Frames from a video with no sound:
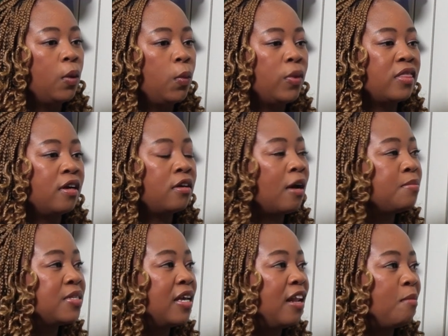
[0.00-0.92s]
without
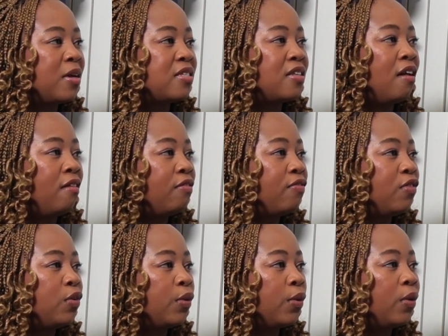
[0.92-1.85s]
upskilling myself,
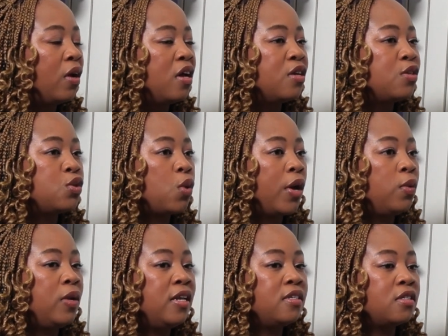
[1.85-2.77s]
So I
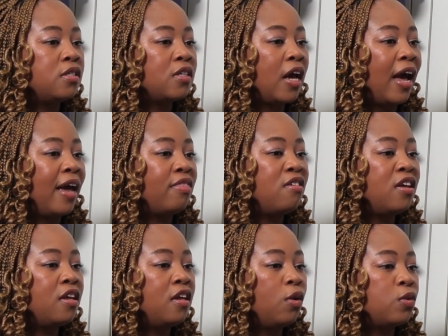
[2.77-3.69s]
really did. I
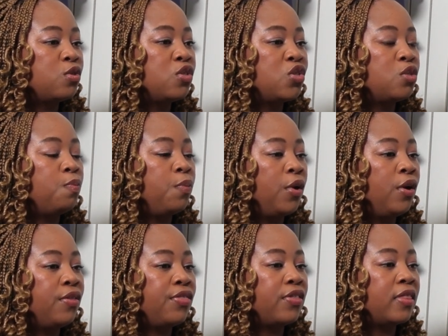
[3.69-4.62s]
think he also just
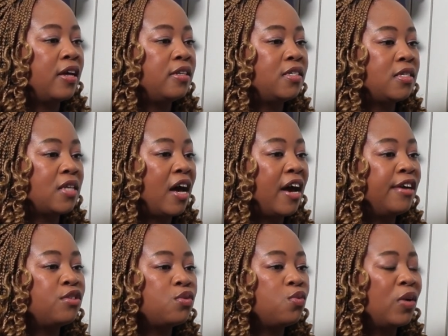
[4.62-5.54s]
birthed that
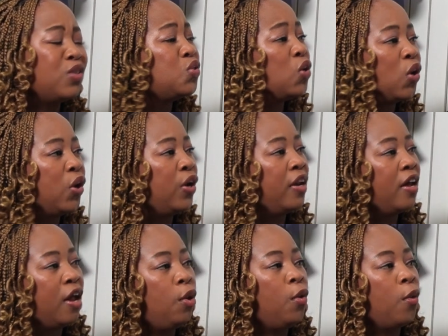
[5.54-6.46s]
desire to want to learn
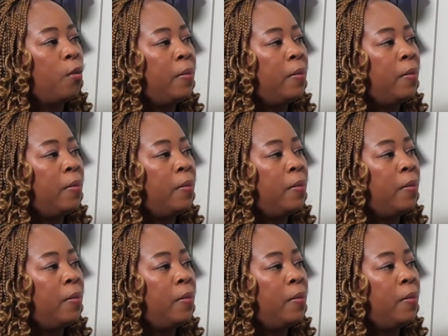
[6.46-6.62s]
and know